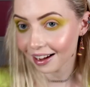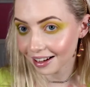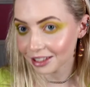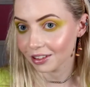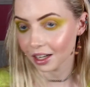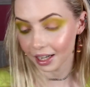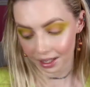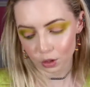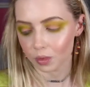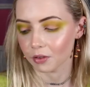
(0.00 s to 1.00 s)
I actually like
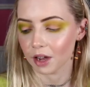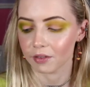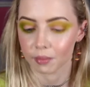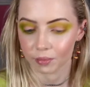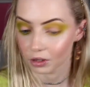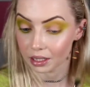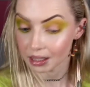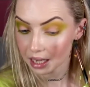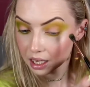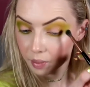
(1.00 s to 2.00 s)
it. It is one of my favorite
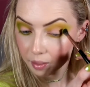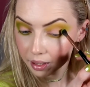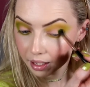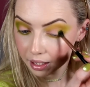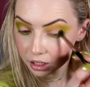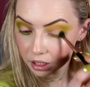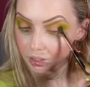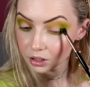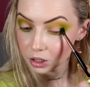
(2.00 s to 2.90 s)
greens anyway in my collection.